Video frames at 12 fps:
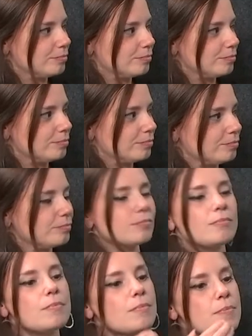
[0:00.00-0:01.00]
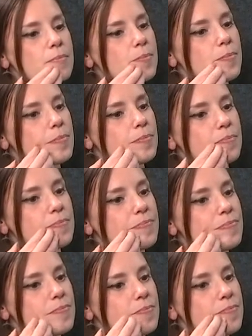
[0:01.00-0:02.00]

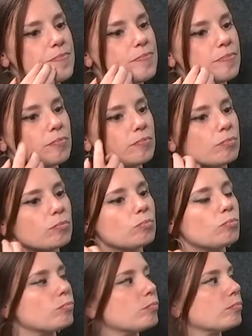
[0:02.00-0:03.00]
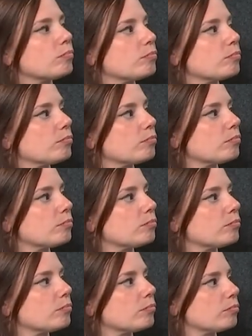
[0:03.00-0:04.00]

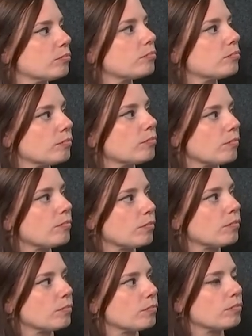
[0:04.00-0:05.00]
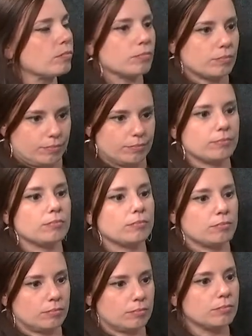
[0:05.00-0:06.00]

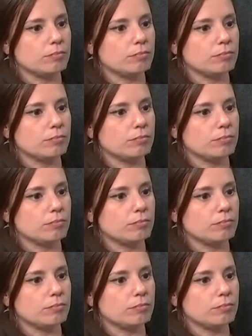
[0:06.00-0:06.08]
(silent)